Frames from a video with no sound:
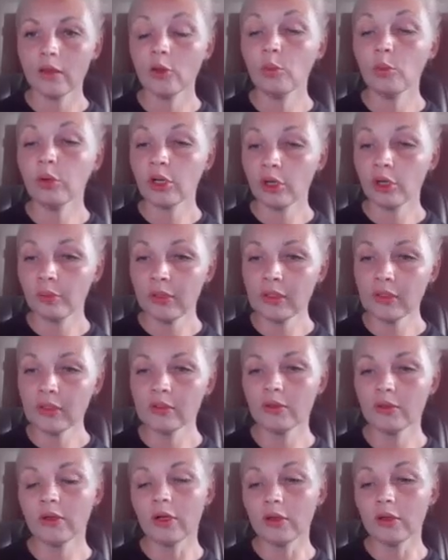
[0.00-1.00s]
The
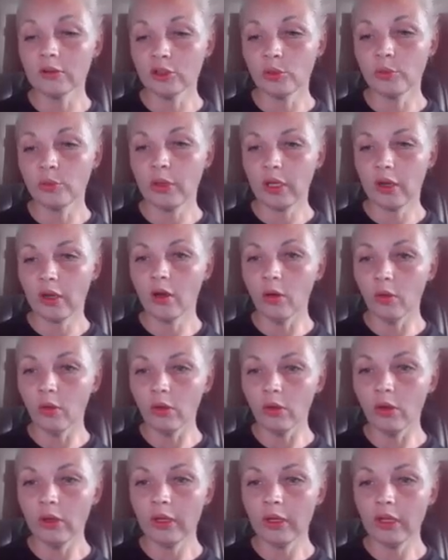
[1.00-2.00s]
purpose or ultimate
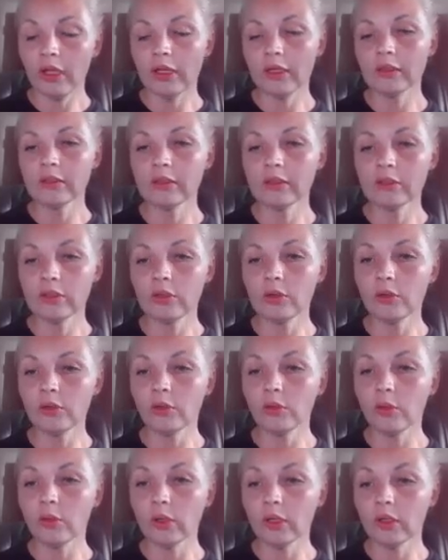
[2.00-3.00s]
goal is
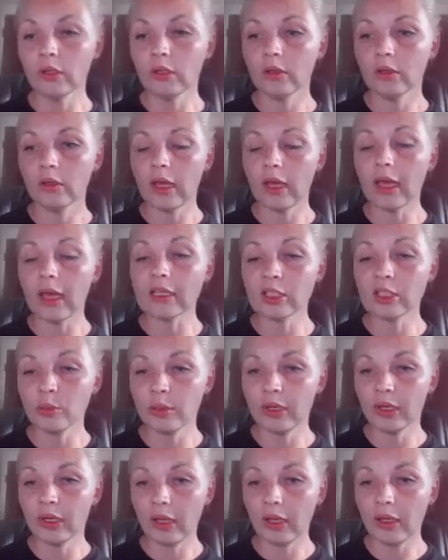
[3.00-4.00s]
to
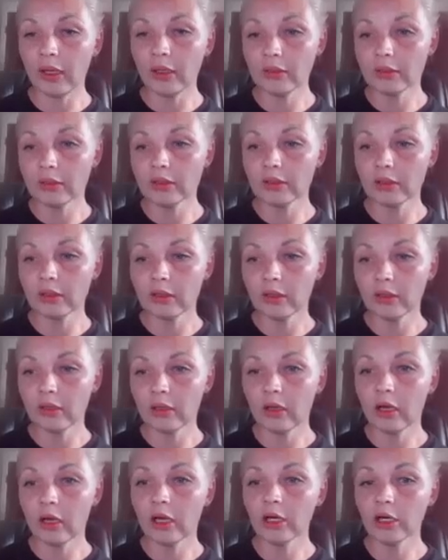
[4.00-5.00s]
expedite
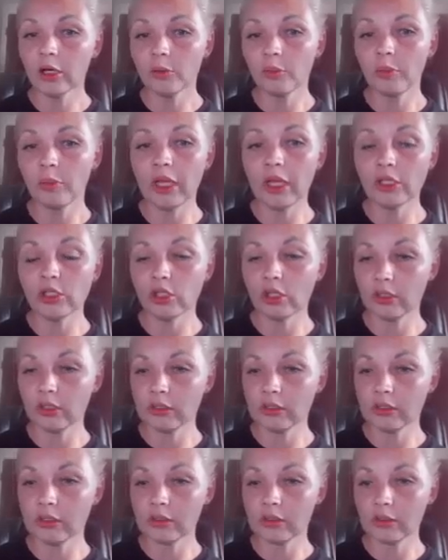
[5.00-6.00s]
our
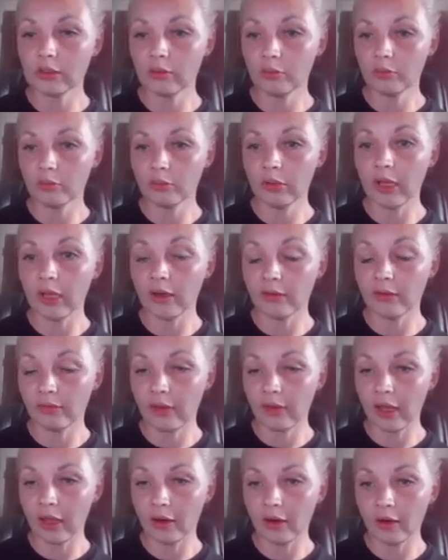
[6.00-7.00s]
patient's plan of
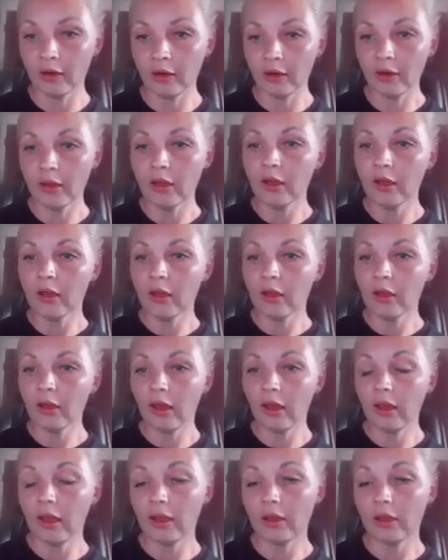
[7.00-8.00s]
care
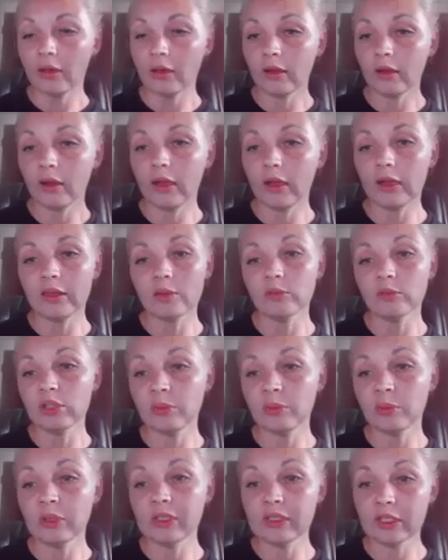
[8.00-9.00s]
and get them
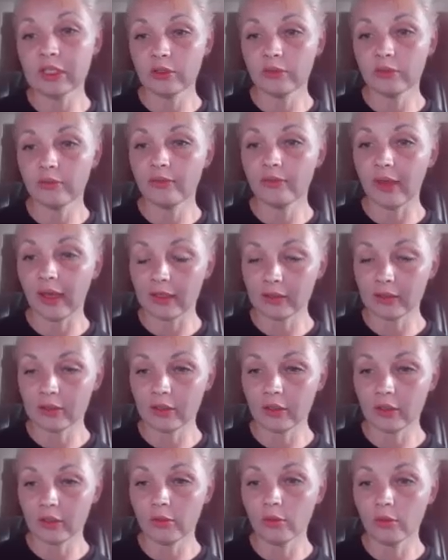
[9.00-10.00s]
to position
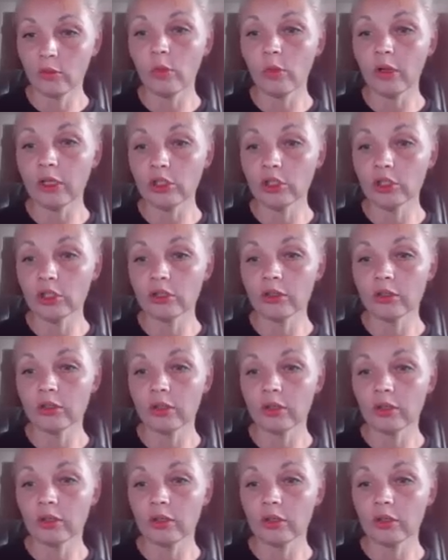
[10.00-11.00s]
faster, which
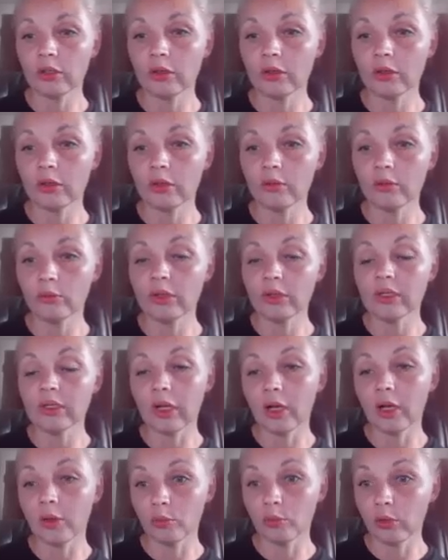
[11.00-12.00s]

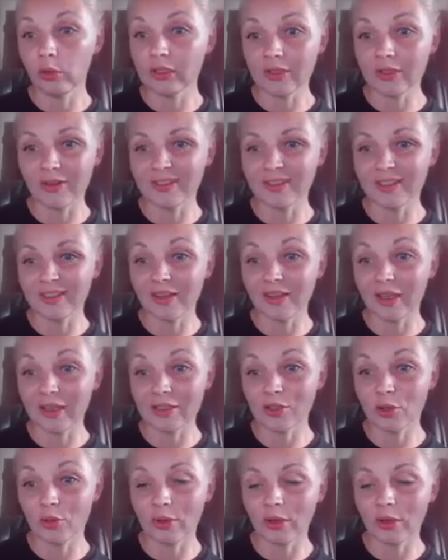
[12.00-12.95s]
results in less